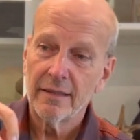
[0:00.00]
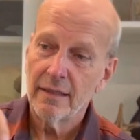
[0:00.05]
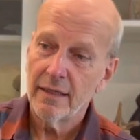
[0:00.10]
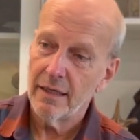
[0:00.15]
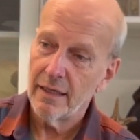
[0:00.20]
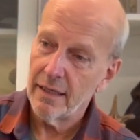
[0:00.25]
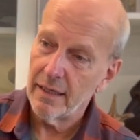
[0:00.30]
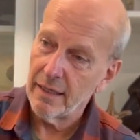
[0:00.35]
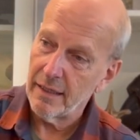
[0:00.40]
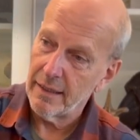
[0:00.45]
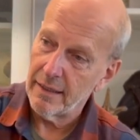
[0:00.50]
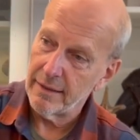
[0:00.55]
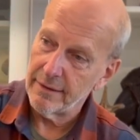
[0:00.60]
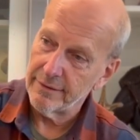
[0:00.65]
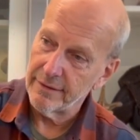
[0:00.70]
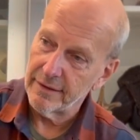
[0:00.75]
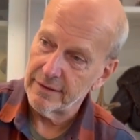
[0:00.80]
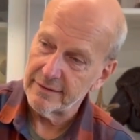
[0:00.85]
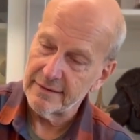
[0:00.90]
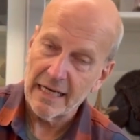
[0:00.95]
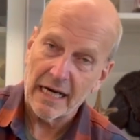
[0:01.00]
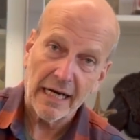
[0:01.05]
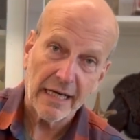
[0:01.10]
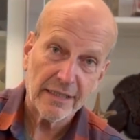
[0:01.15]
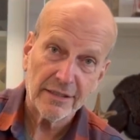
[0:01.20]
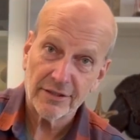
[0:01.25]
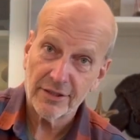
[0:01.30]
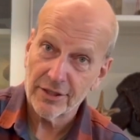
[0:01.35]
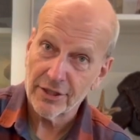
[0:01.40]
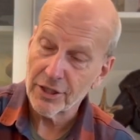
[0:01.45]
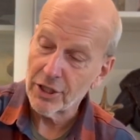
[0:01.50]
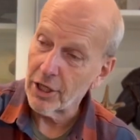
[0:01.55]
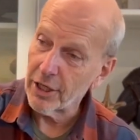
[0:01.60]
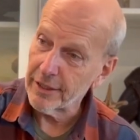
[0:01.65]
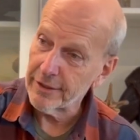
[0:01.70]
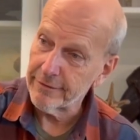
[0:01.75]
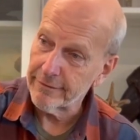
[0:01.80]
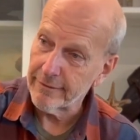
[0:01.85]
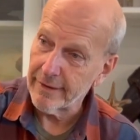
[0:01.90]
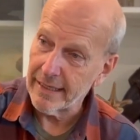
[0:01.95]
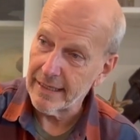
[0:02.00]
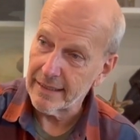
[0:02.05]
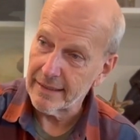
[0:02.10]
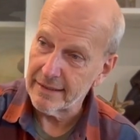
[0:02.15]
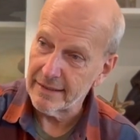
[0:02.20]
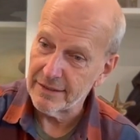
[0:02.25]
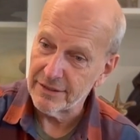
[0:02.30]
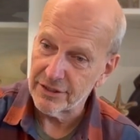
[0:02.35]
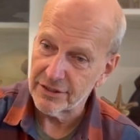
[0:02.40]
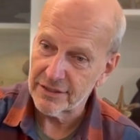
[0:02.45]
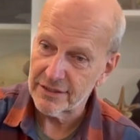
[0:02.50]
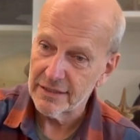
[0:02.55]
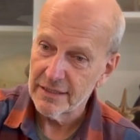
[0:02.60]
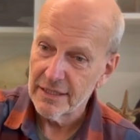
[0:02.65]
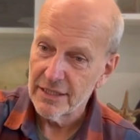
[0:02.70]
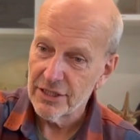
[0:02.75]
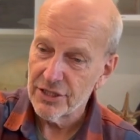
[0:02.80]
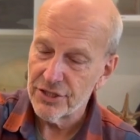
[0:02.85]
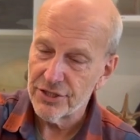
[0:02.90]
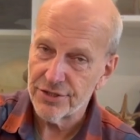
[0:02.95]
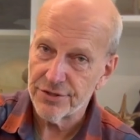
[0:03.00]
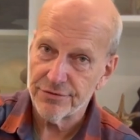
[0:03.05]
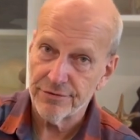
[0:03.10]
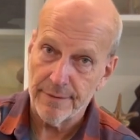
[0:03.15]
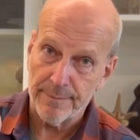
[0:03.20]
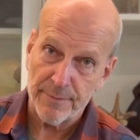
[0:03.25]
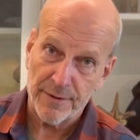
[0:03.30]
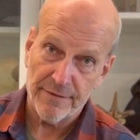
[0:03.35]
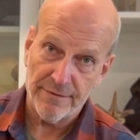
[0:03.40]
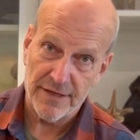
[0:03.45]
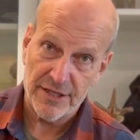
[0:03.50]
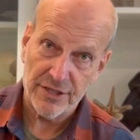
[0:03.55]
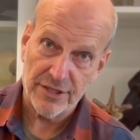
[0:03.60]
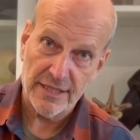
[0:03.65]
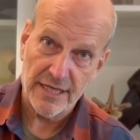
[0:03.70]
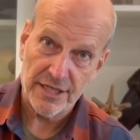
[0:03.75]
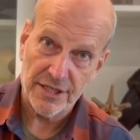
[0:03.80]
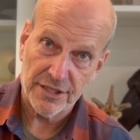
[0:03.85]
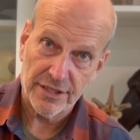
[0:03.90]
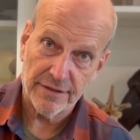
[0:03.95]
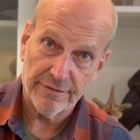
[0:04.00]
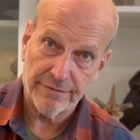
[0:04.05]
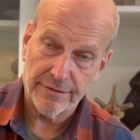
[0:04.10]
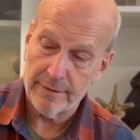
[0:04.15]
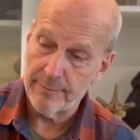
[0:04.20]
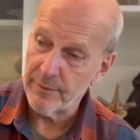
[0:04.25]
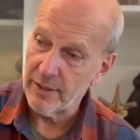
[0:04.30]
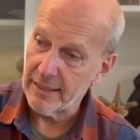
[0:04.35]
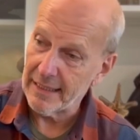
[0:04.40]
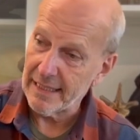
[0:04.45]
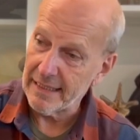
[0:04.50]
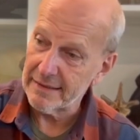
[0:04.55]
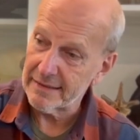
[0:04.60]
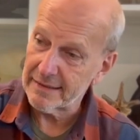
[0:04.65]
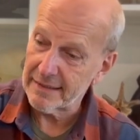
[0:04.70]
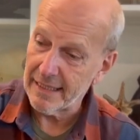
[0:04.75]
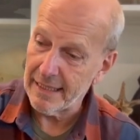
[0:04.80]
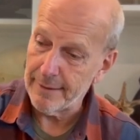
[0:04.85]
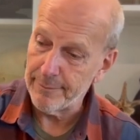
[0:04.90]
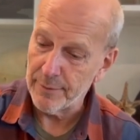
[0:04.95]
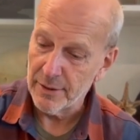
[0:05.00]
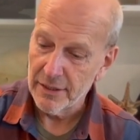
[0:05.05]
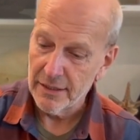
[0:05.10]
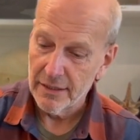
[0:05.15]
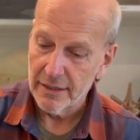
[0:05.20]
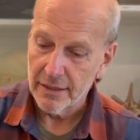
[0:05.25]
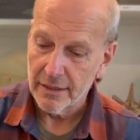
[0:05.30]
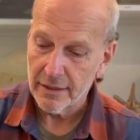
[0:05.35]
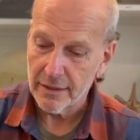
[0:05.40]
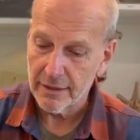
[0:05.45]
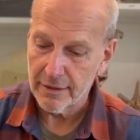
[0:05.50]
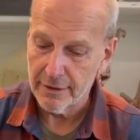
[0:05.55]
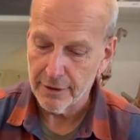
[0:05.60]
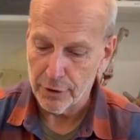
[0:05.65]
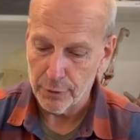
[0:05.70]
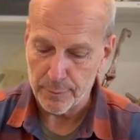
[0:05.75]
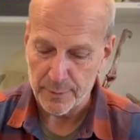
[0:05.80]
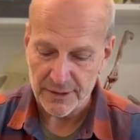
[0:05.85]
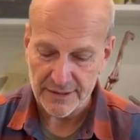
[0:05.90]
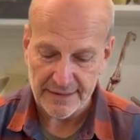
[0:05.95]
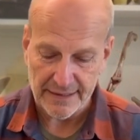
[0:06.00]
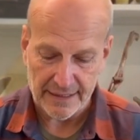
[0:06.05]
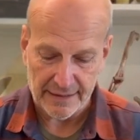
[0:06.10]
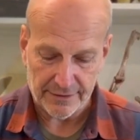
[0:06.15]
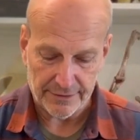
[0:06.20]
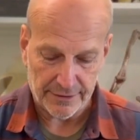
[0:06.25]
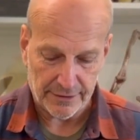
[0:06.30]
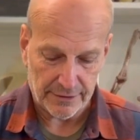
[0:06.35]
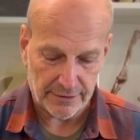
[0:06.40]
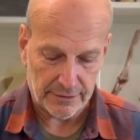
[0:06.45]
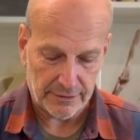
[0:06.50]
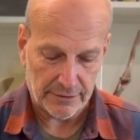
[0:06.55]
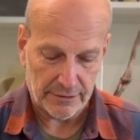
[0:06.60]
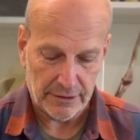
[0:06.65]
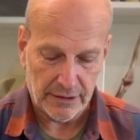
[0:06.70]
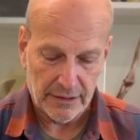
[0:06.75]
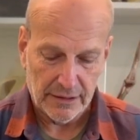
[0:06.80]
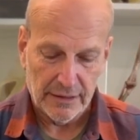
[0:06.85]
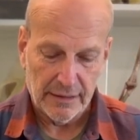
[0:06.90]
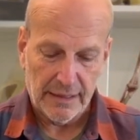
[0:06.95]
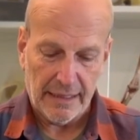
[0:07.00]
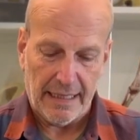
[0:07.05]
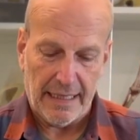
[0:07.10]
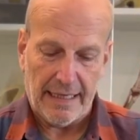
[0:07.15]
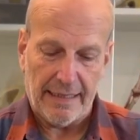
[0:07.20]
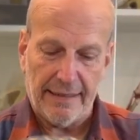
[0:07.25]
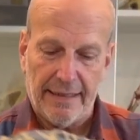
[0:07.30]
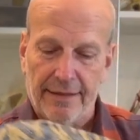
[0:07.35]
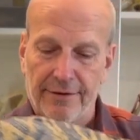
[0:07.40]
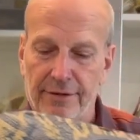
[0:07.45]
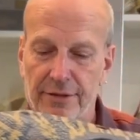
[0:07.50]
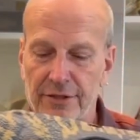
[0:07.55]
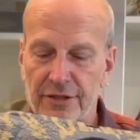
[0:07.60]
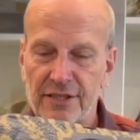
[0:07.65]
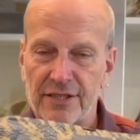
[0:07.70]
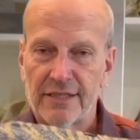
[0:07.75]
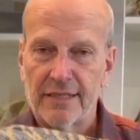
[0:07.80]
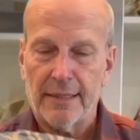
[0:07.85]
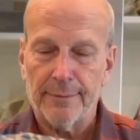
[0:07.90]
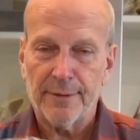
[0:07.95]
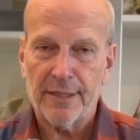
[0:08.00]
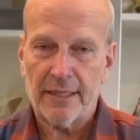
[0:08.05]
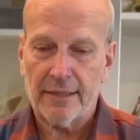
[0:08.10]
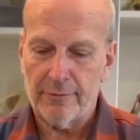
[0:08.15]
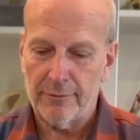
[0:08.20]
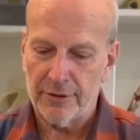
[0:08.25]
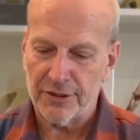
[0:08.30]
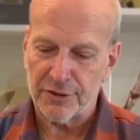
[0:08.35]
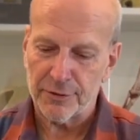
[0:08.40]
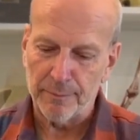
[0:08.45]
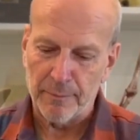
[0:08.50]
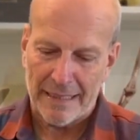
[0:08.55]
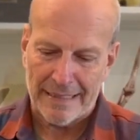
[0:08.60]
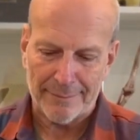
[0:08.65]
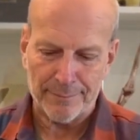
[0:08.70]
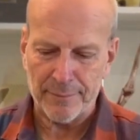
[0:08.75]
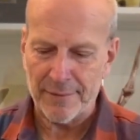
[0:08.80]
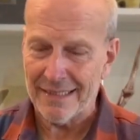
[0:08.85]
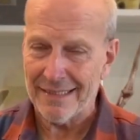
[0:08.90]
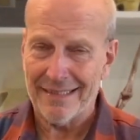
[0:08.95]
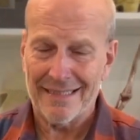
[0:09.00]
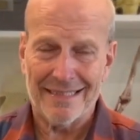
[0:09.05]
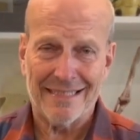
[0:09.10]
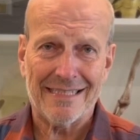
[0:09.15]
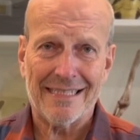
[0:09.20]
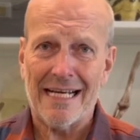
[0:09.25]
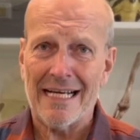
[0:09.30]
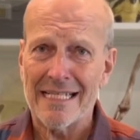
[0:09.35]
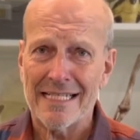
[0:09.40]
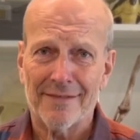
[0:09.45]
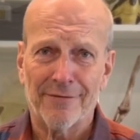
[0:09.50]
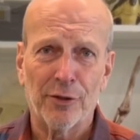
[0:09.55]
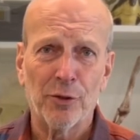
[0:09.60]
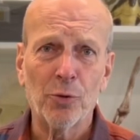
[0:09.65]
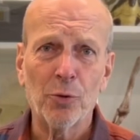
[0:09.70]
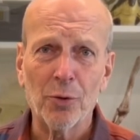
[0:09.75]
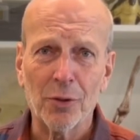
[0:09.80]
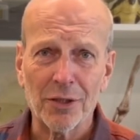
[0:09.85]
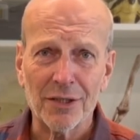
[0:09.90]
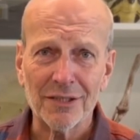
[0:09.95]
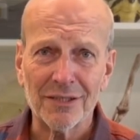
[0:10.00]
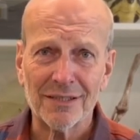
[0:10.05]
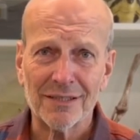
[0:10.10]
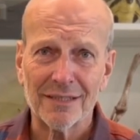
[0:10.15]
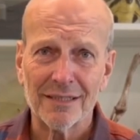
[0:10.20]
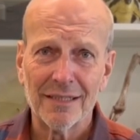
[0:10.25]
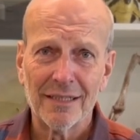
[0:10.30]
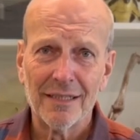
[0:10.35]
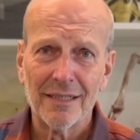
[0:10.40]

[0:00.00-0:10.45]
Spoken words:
the tines on a garden rake. They just strip the vegetation from the landscape, gulp it down whole, and then their stomach, which might be the size of a horse,